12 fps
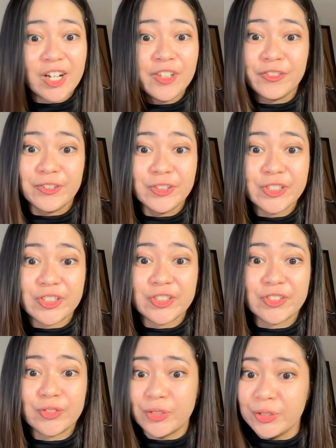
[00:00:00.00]

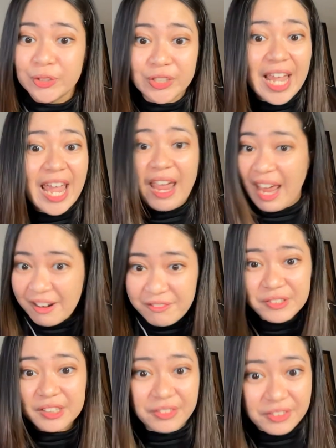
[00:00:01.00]
understood
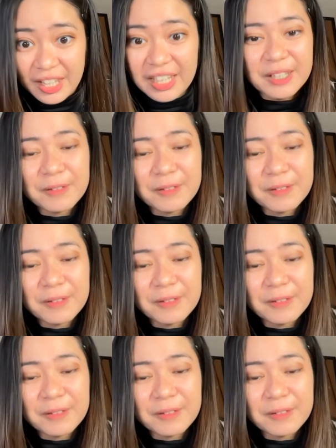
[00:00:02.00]
everything.